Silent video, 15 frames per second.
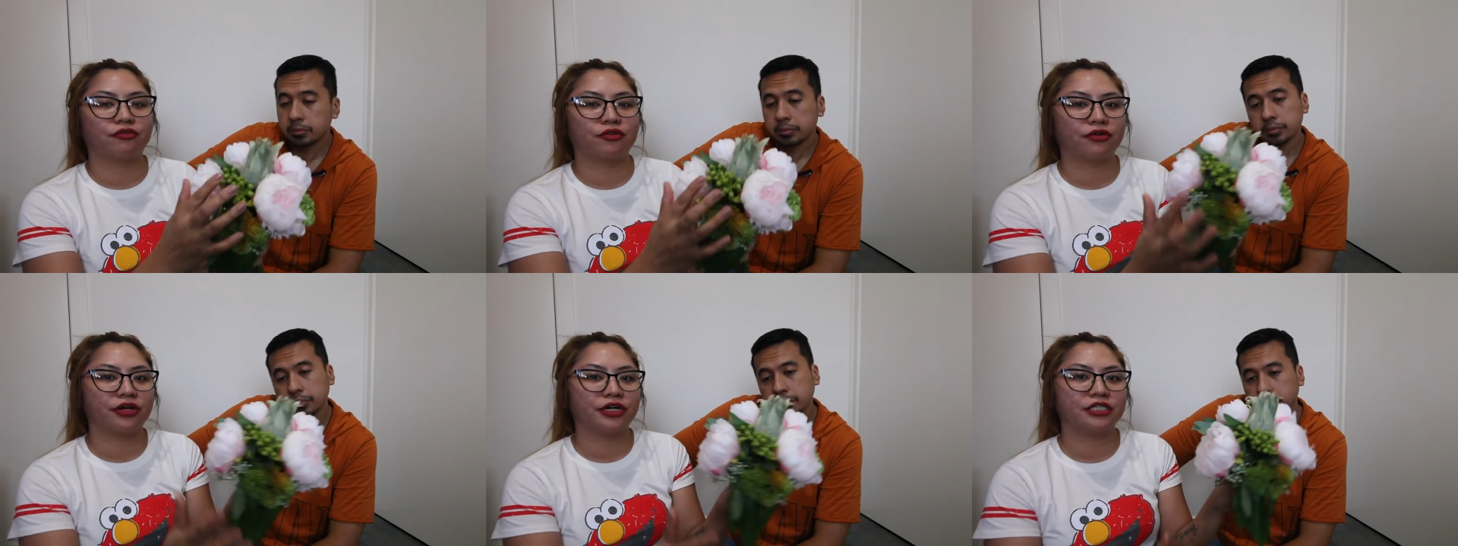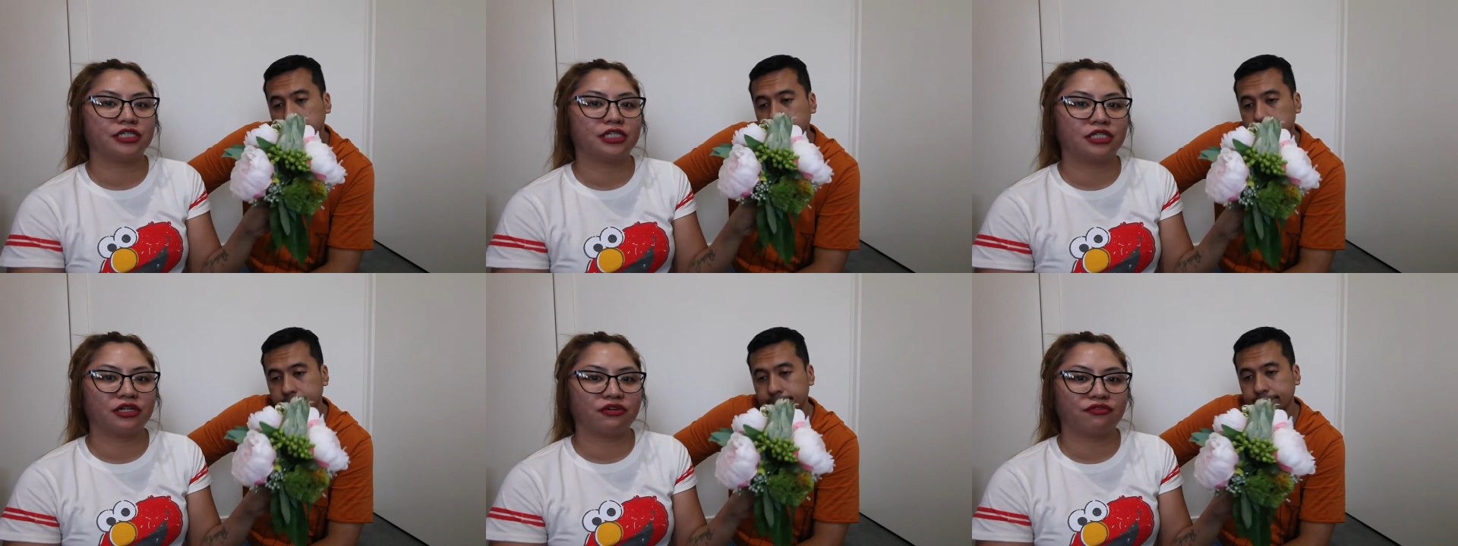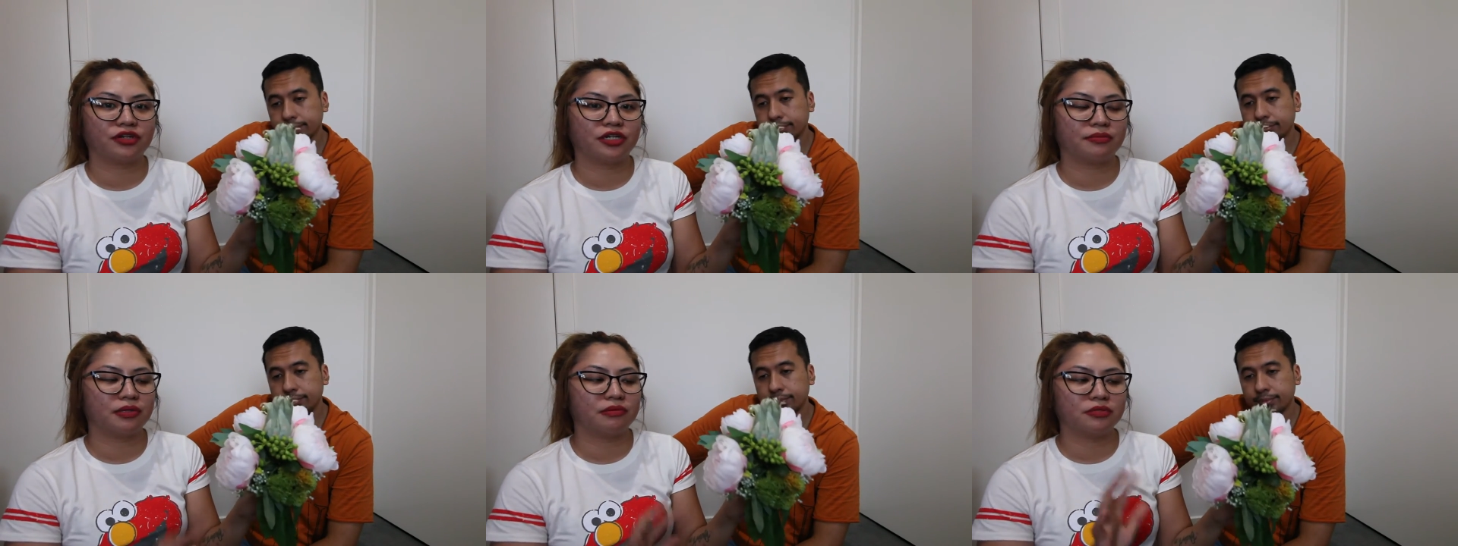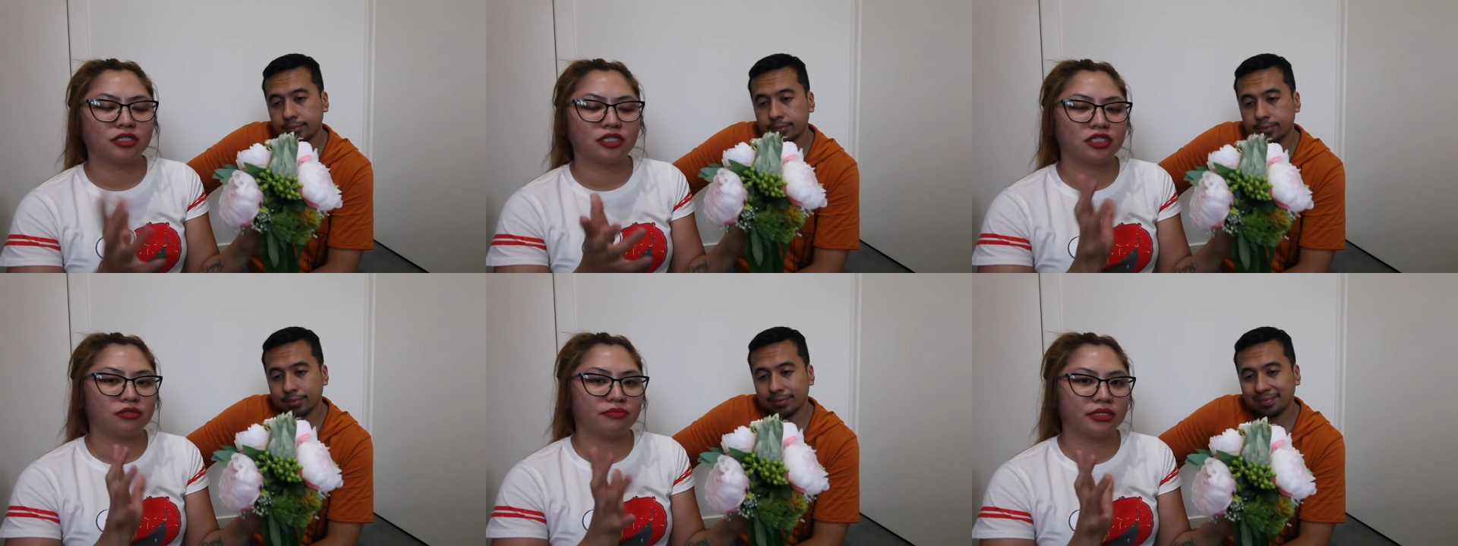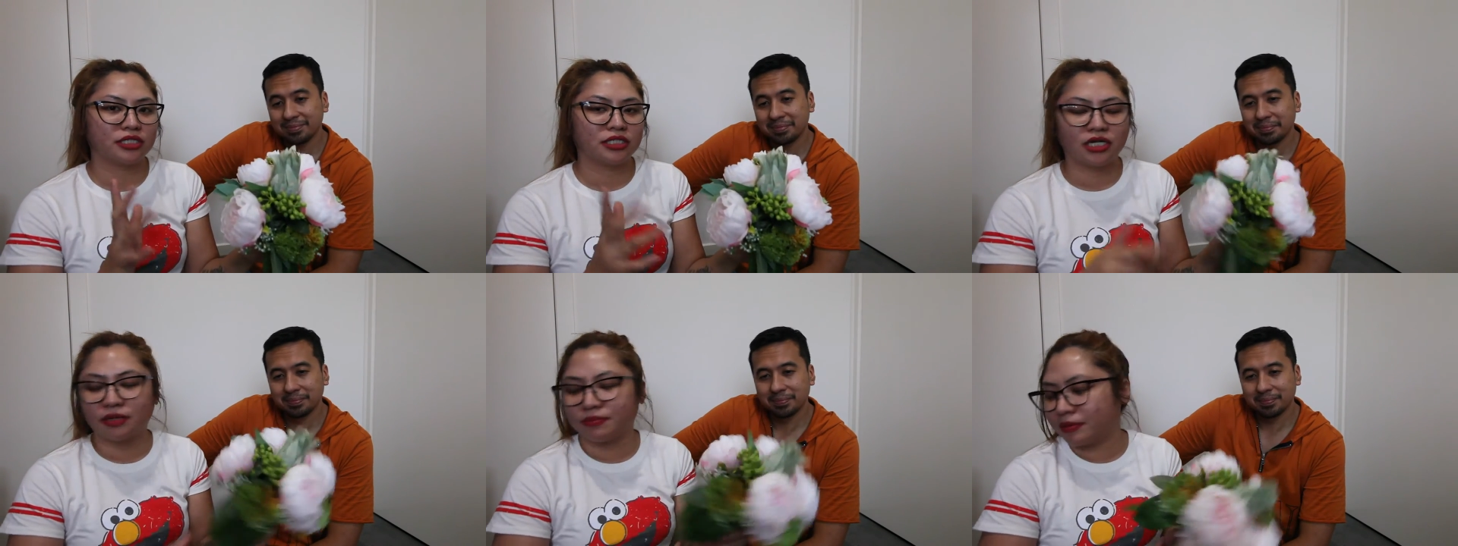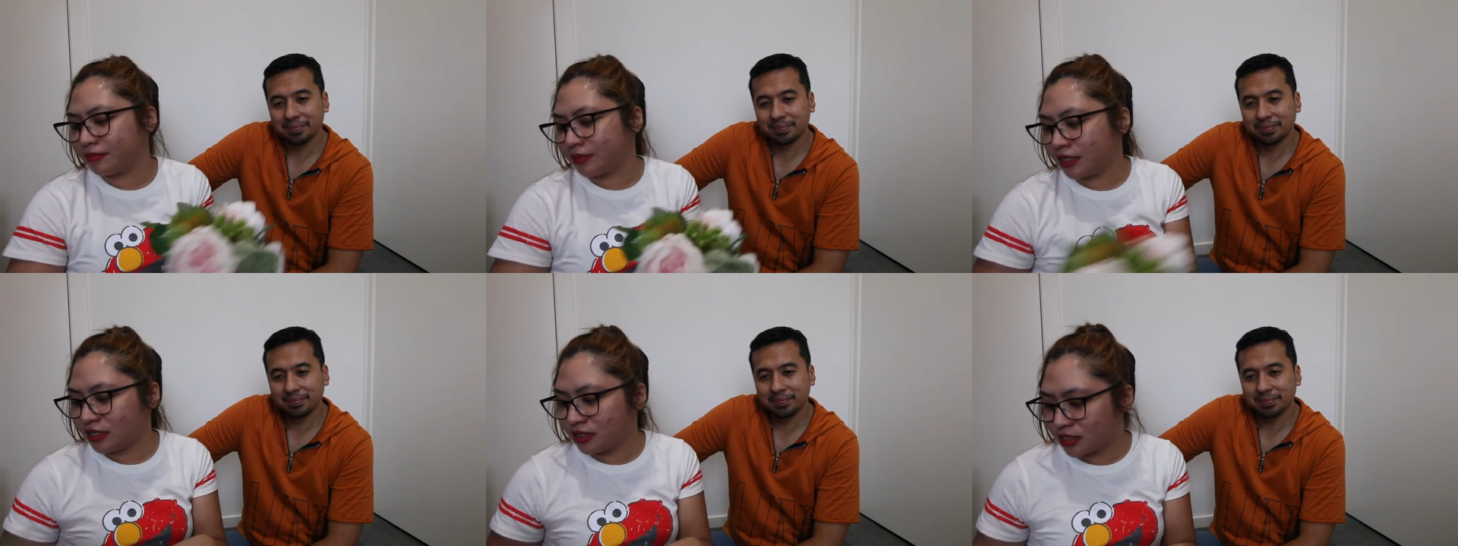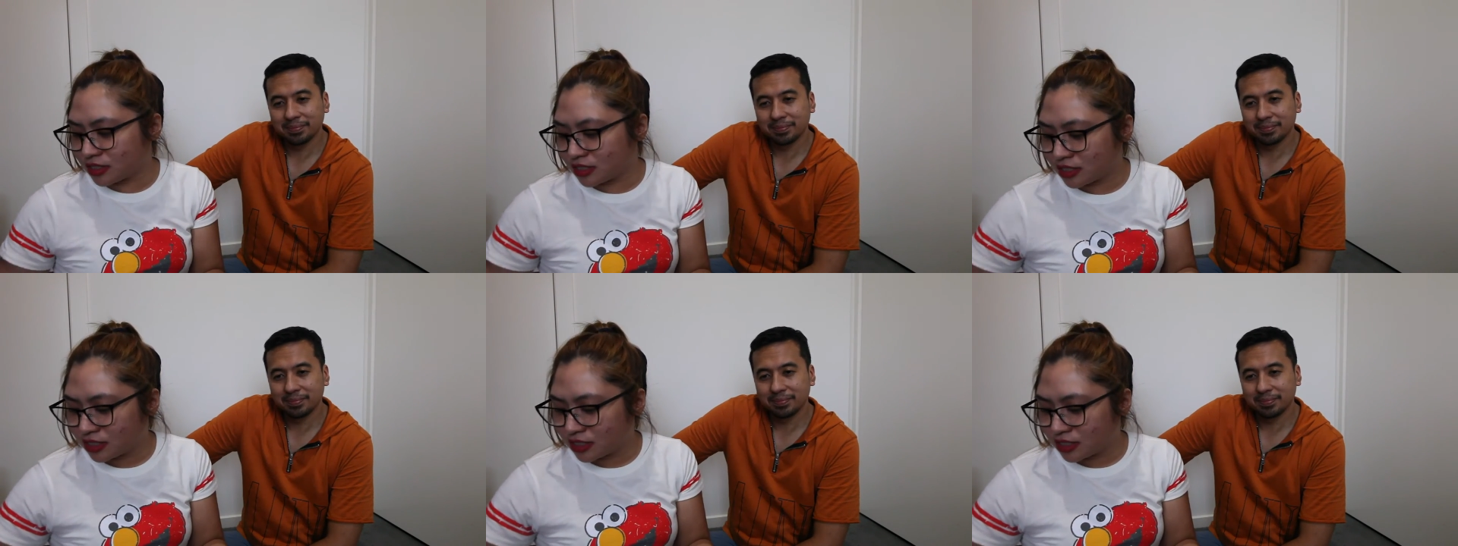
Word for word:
Speaker 1: variety in there for the mums, just to mix it up a bit.